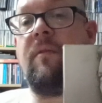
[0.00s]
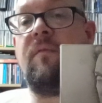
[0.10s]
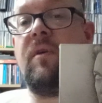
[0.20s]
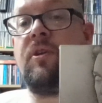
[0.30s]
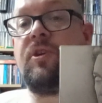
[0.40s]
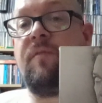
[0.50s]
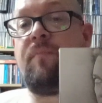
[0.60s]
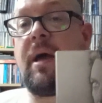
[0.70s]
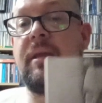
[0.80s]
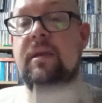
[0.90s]
a version of
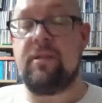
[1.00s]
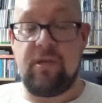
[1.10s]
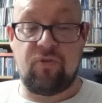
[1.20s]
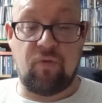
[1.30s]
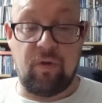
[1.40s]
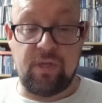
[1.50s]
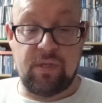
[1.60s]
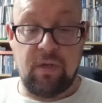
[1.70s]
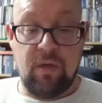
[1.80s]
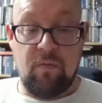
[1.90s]
Panic in
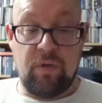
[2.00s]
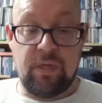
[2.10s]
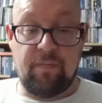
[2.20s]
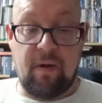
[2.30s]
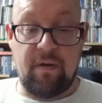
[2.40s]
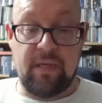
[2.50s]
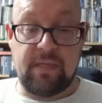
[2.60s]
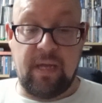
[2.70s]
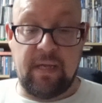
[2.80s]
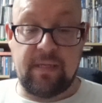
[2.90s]
Detroit, which apparently it
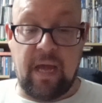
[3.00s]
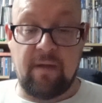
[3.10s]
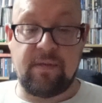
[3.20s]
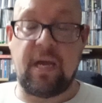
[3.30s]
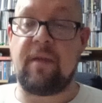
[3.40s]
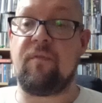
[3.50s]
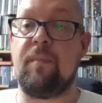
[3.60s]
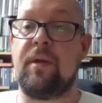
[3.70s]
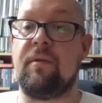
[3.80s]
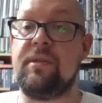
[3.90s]
says outtake
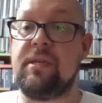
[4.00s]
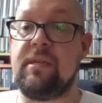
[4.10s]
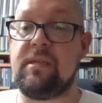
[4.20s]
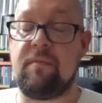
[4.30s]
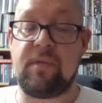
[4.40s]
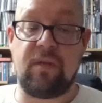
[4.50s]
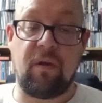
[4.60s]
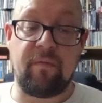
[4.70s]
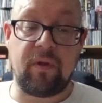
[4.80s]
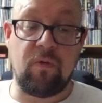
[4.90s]
from a
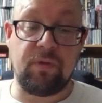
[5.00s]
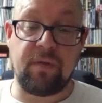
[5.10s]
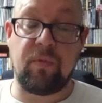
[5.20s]
1979 recording.